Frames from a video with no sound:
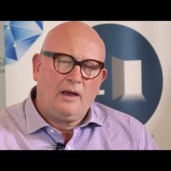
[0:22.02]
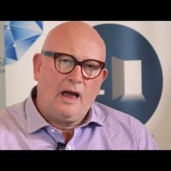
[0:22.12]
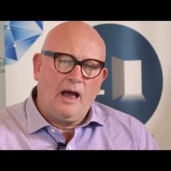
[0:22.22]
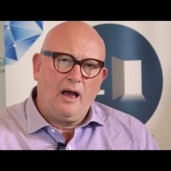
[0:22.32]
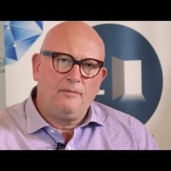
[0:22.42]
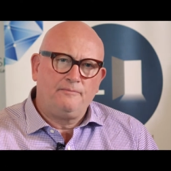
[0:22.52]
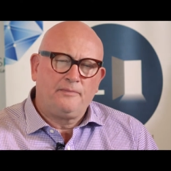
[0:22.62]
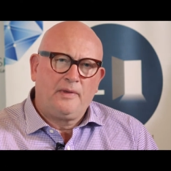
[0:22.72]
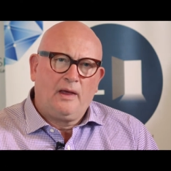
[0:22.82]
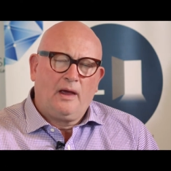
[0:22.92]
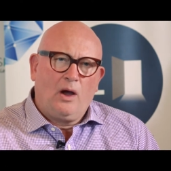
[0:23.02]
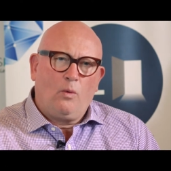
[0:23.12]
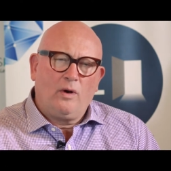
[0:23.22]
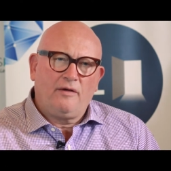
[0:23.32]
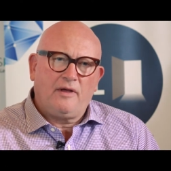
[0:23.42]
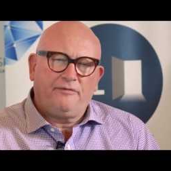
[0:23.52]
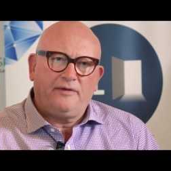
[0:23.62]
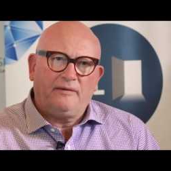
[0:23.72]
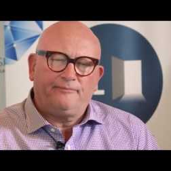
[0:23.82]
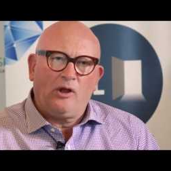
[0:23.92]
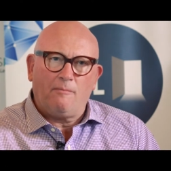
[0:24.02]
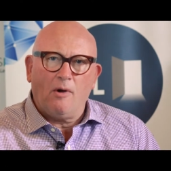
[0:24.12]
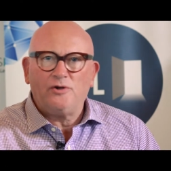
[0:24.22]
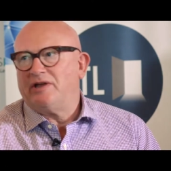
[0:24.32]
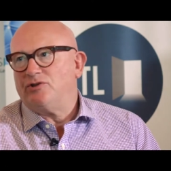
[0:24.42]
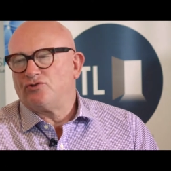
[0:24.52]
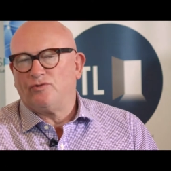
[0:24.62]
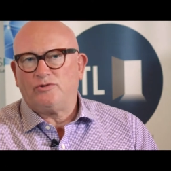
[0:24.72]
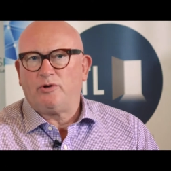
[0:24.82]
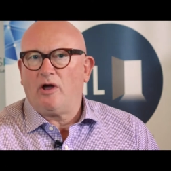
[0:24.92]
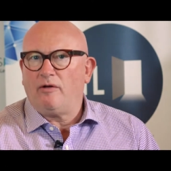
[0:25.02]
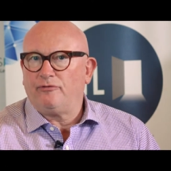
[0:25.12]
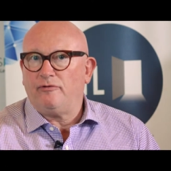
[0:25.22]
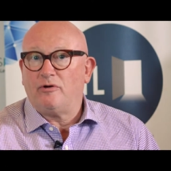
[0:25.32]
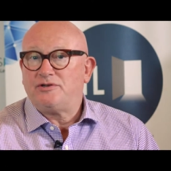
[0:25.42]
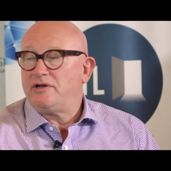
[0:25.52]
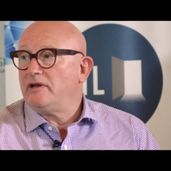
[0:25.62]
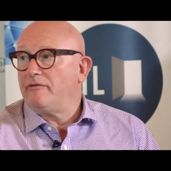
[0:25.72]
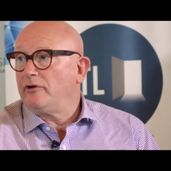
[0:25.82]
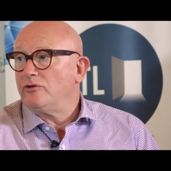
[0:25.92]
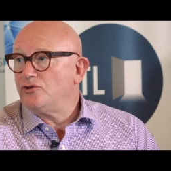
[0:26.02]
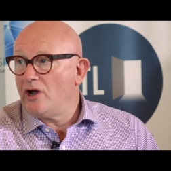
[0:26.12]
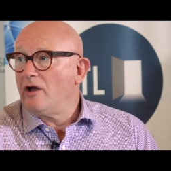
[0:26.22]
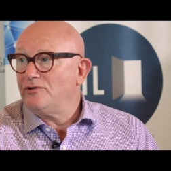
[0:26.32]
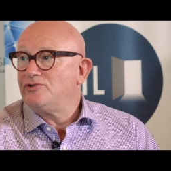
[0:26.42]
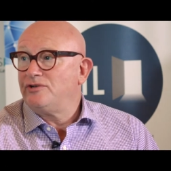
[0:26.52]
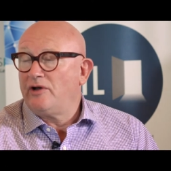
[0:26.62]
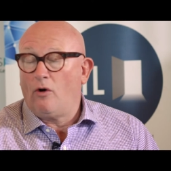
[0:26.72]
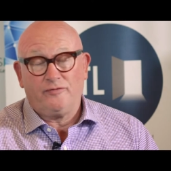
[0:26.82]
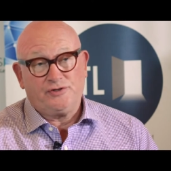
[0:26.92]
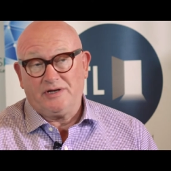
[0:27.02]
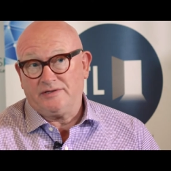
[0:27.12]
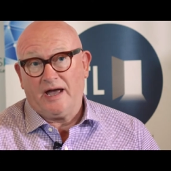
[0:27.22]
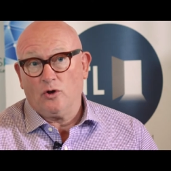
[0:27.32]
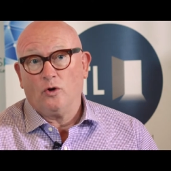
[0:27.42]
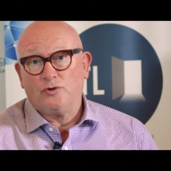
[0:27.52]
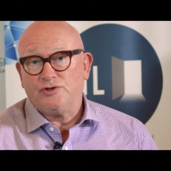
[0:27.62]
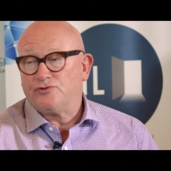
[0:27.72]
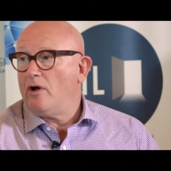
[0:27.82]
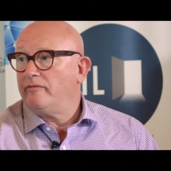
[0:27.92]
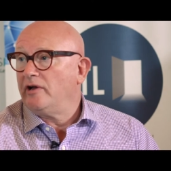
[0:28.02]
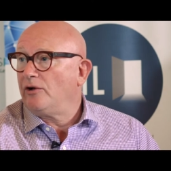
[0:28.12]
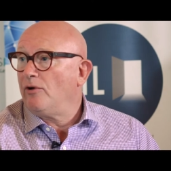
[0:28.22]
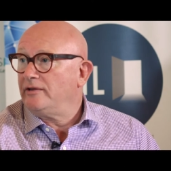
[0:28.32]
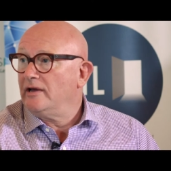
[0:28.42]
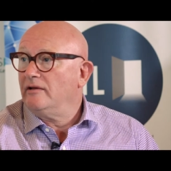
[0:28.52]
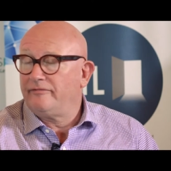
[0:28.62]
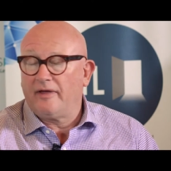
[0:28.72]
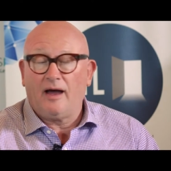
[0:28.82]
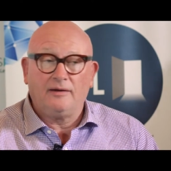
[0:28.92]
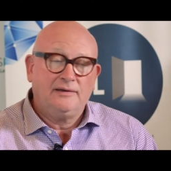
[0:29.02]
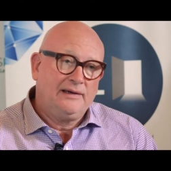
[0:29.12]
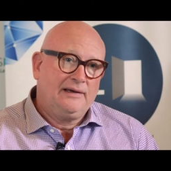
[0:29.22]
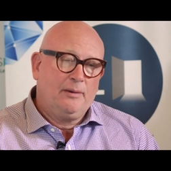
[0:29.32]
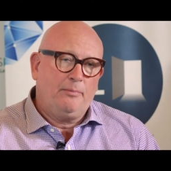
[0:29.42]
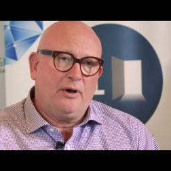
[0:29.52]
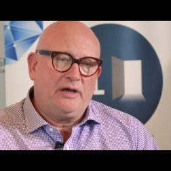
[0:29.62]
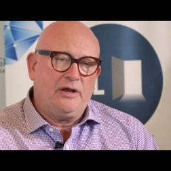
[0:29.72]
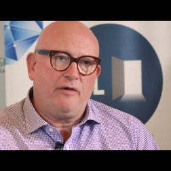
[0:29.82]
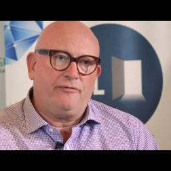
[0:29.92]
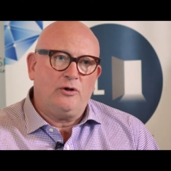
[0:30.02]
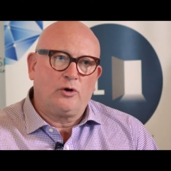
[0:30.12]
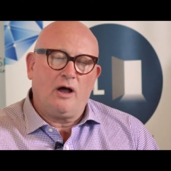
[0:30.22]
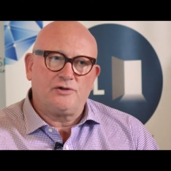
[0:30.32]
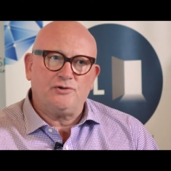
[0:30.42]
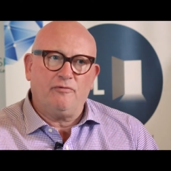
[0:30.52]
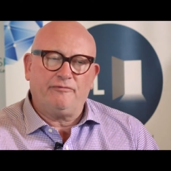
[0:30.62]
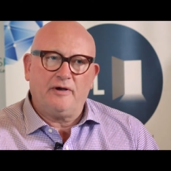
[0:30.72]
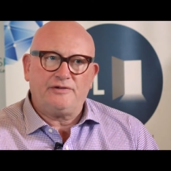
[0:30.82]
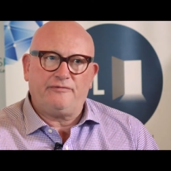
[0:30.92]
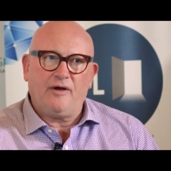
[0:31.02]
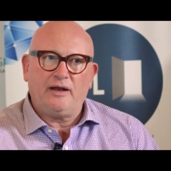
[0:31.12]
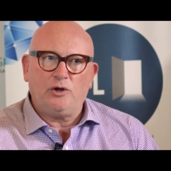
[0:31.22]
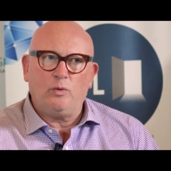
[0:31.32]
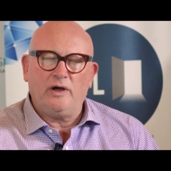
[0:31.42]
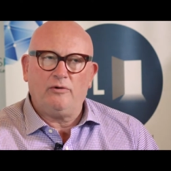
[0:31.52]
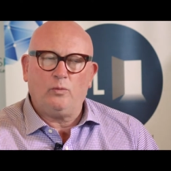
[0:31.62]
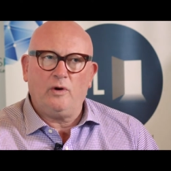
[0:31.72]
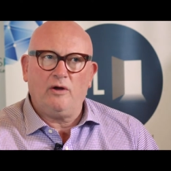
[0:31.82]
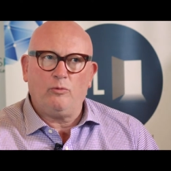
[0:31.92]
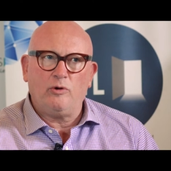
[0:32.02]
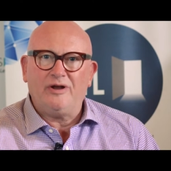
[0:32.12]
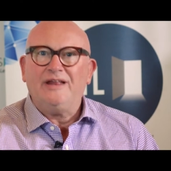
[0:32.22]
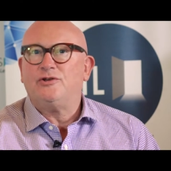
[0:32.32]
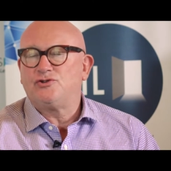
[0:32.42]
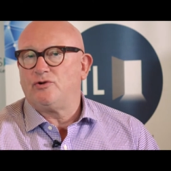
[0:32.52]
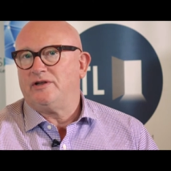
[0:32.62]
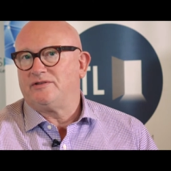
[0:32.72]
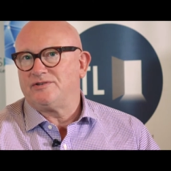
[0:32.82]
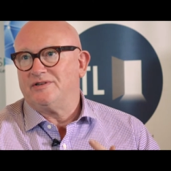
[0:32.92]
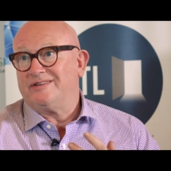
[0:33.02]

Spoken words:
I think like most industries, we're going through very significant change. Obviously, technology is driving a great deal of that. But you know, if you look at us on face value, we're an industry that doesn't